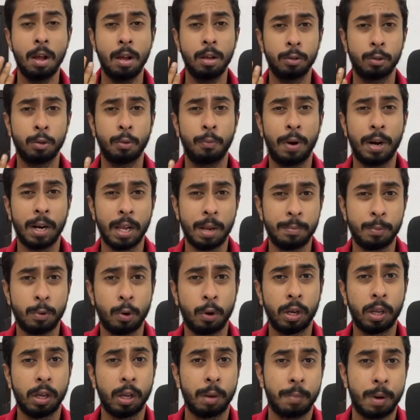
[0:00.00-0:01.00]
So what I'm
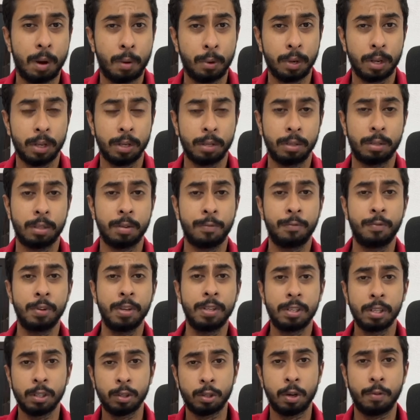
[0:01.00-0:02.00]
talking about is the
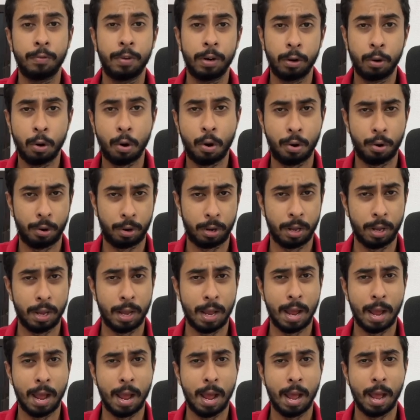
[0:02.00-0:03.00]
features of a dog
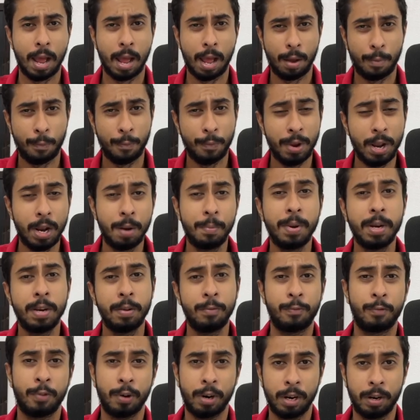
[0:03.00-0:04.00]
will be
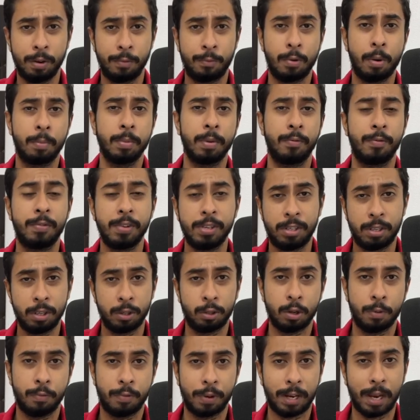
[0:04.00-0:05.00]
different from the
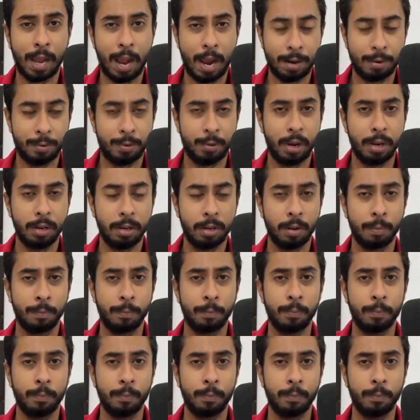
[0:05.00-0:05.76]
features of a cat, right?